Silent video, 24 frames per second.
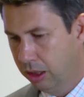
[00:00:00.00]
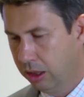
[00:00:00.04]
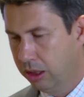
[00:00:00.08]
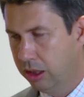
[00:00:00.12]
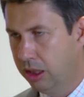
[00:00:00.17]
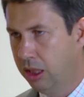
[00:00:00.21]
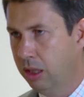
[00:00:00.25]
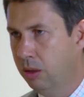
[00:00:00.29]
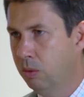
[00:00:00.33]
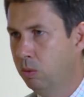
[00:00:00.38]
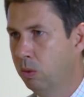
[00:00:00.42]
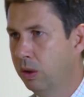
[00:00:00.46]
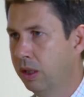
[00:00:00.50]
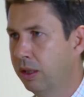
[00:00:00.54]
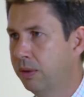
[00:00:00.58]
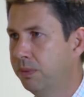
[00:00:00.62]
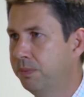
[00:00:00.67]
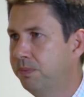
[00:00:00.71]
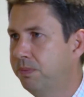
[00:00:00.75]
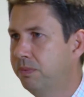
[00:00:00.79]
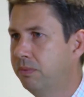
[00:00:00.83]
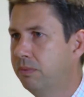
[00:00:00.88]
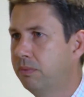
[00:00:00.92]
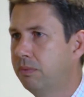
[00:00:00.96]
You will
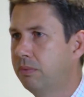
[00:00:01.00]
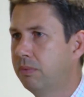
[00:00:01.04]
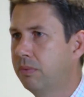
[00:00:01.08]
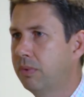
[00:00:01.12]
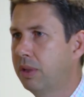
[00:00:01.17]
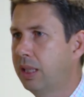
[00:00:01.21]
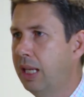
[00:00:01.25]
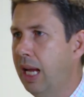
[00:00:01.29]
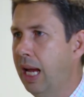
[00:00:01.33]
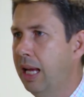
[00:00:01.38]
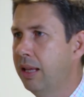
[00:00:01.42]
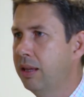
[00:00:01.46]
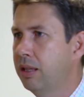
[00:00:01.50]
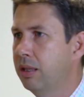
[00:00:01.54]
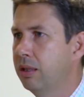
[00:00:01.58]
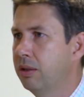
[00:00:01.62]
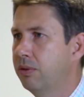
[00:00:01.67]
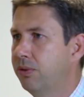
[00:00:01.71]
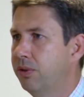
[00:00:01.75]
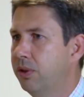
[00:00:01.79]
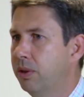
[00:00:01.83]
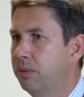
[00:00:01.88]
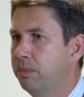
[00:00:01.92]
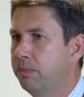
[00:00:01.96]
have
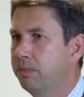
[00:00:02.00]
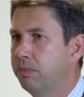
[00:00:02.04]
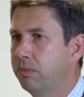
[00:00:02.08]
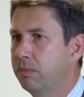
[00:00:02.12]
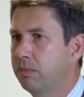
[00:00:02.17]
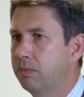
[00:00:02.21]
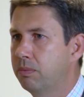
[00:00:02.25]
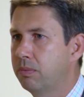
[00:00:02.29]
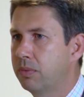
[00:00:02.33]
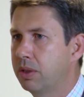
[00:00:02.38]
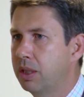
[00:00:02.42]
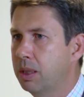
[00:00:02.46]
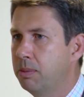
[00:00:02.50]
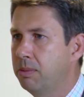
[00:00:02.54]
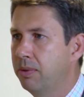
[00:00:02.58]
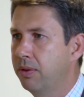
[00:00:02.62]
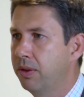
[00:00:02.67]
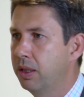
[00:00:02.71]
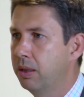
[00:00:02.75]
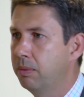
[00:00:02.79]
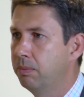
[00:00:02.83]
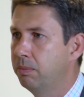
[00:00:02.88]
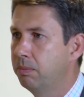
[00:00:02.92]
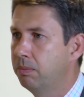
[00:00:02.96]
gathered from some of
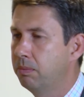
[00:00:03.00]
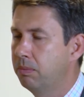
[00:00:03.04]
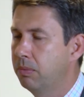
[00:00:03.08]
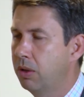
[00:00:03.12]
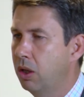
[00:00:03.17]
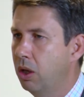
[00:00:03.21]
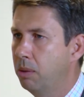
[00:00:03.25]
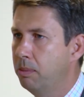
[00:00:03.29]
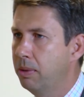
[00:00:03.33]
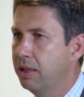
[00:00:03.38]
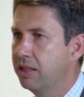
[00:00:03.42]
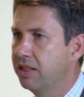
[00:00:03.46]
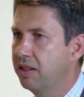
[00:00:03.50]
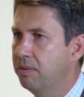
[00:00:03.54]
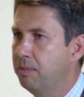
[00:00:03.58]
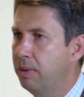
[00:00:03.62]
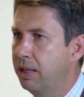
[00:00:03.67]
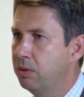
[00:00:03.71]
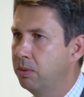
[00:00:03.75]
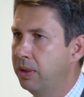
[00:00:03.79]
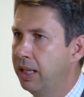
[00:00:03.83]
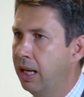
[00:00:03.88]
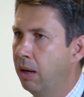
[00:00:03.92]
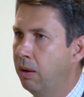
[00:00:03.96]
the comments I've
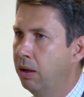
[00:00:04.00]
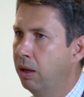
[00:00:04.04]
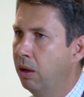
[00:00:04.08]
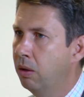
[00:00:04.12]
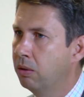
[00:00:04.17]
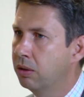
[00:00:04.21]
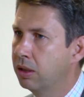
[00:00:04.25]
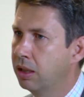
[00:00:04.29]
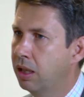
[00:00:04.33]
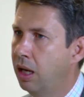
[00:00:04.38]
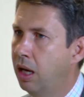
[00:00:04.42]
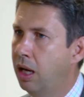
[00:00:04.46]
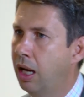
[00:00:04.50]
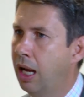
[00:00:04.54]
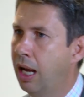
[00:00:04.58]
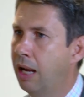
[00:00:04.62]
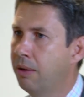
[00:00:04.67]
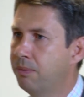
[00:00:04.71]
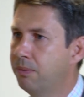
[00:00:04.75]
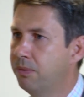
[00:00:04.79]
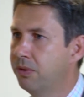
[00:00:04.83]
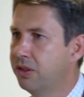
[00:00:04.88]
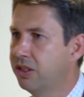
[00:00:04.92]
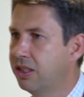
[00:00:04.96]
made as we go along that I
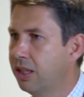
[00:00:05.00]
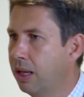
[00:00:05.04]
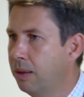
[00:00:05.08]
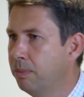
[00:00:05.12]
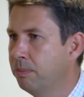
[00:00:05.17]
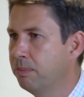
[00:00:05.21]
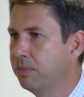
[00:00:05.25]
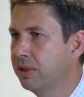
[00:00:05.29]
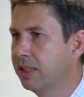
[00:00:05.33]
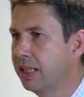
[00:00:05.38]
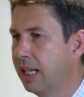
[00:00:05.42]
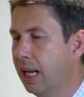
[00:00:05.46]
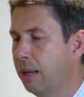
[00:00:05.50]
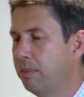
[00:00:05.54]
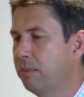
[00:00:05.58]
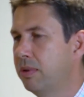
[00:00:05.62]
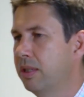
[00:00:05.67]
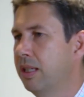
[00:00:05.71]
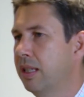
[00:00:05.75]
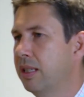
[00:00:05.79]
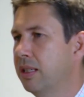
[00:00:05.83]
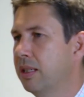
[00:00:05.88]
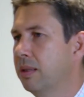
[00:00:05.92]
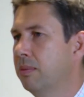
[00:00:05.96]
have some
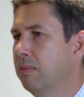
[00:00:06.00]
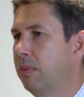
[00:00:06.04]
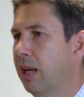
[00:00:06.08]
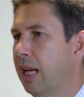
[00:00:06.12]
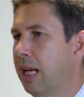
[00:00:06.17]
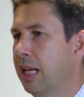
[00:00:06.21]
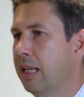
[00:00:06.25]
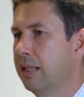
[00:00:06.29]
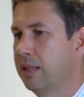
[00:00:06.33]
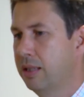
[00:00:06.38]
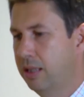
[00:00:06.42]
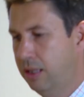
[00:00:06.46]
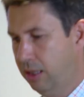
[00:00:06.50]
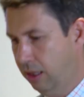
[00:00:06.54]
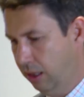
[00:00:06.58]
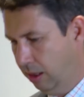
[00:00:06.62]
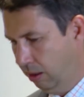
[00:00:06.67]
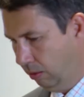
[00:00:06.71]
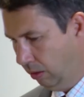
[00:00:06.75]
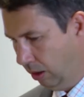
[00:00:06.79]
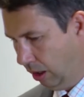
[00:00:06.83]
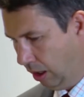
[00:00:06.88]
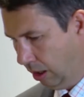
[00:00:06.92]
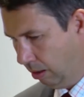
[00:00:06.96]
scepticism as
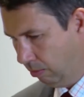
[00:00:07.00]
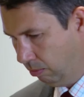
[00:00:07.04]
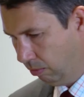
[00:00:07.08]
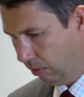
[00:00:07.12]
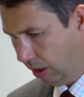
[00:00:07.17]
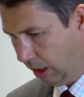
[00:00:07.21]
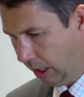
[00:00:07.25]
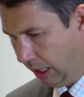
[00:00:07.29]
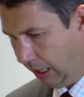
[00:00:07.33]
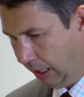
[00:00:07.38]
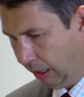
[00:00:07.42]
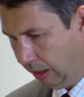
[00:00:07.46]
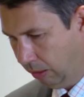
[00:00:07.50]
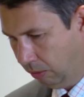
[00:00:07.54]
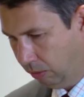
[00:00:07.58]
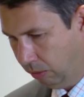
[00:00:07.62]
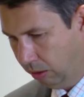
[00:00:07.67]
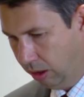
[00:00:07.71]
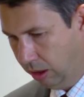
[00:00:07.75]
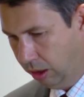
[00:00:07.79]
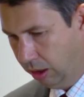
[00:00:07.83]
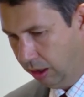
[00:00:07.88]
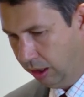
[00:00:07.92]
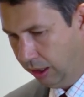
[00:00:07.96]
to how
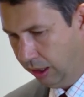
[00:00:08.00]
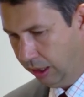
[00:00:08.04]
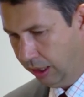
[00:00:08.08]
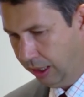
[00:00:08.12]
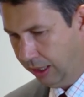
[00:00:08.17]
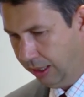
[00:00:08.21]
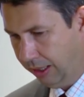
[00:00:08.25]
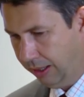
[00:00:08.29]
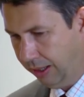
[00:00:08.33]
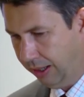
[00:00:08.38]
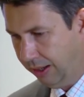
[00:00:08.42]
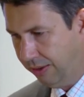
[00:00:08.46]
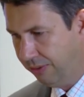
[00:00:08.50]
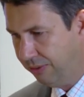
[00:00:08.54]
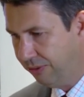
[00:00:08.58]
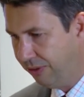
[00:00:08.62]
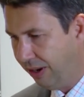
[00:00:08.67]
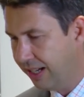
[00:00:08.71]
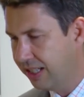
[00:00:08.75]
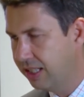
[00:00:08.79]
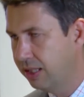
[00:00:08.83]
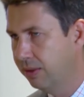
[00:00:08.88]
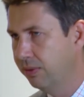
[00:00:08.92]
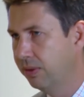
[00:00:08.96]

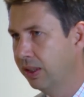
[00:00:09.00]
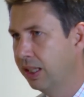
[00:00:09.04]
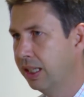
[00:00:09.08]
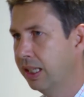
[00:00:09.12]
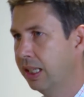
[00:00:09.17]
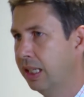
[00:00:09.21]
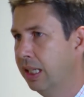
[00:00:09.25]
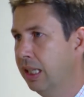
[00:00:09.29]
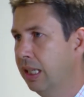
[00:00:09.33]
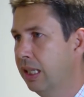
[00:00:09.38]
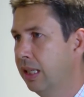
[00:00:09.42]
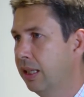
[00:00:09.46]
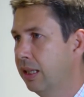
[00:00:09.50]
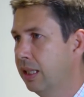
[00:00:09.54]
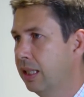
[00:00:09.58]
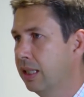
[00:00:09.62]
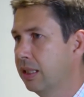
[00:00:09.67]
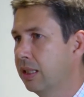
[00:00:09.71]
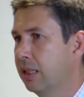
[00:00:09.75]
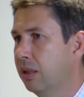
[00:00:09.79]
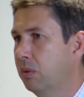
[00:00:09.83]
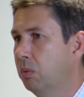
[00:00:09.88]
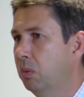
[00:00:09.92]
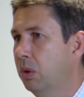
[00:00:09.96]
effectively
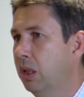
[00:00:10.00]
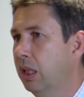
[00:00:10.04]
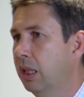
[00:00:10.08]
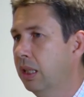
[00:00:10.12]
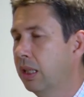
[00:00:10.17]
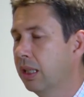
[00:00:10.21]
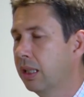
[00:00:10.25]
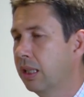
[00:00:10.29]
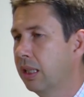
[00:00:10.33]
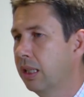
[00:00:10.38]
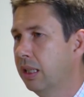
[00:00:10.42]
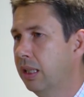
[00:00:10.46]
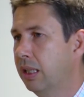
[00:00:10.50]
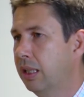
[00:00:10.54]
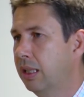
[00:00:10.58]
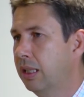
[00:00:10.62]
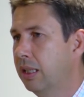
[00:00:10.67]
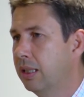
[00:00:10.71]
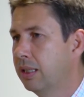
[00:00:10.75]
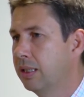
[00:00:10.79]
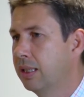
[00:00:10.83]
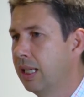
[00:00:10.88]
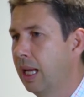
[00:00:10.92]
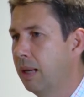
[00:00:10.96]
this can work.
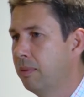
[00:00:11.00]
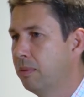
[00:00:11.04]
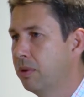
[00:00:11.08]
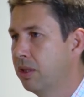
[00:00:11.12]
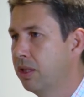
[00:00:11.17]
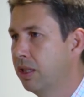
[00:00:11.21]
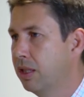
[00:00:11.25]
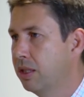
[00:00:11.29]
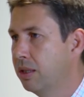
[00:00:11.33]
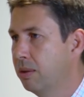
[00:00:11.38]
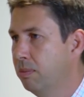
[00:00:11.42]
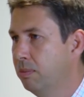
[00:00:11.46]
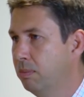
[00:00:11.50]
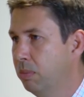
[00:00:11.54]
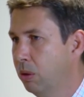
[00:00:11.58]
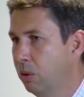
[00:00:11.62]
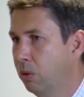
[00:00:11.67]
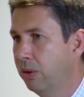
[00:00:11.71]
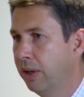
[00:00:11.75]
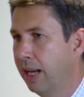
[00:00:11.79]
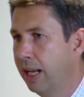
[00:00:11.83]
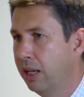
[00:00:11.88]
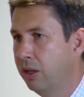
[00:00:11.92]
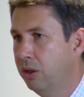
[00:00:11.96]
Scepticism
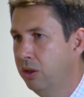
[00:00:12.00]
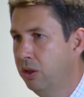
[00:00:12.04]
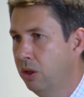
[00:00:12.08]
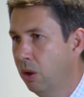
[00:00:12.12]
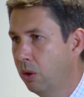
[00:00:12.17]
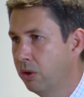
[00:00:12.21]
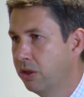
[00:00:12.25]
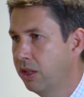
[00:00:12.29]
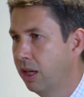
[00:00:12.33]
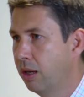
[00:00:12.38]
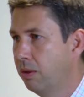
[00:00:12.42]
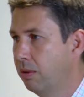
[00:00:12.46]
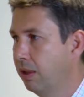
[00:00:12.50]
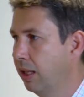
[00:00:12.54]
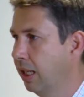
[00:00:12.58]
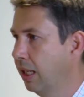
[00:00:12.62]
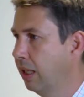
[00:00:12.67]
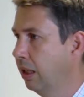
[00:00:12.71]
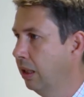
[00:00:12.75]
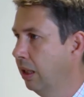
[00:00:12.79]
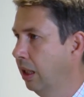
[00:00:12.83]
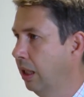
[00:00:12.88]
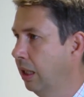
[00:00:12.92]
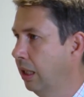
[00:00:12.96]
born not
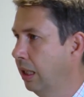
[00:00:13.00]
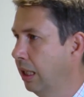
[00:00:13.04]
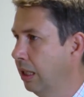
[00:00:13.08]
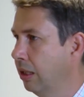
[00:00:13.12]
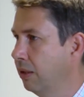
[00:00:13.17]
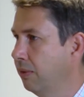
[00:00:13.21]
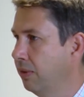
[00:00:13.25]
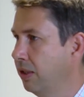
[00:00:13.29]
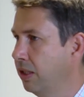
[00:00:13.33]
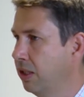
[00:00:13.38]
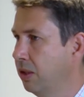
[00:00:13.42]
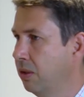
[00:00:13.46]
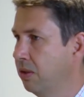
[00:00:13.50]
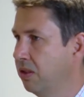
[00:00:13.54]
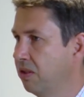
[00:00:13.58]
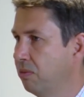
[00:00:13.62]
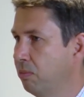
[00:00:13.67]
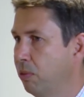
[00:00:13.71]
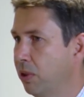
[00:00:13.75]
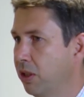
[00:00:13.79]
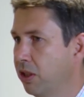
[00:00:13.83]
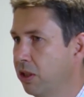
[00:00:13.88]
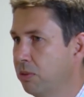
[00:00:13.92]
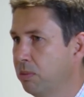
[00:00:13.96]
only out of issues
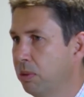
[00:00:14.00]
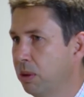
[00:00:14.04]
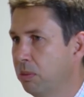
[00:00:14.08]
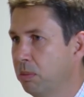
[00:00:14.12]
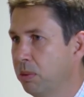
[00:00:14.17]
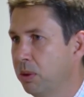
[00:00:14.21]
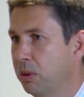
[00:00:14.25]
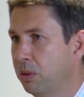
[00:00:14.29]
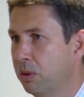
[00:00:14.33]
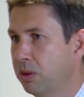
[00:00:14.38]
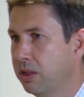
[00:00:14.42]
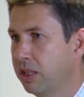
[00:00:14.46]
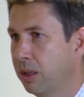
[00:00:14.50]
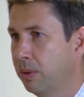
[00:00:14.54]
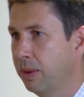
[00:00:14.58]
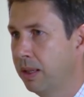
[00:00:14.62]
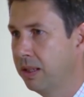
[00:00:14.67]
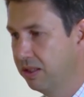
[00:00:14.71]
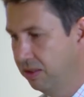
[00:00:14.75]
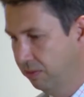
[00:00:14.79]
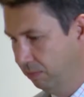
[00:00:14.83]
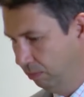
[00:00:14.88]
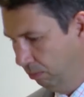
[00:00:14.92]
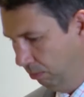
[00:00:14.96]
of principle, but also
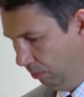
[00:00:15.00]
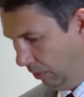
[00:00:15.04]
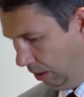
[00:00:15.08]
out of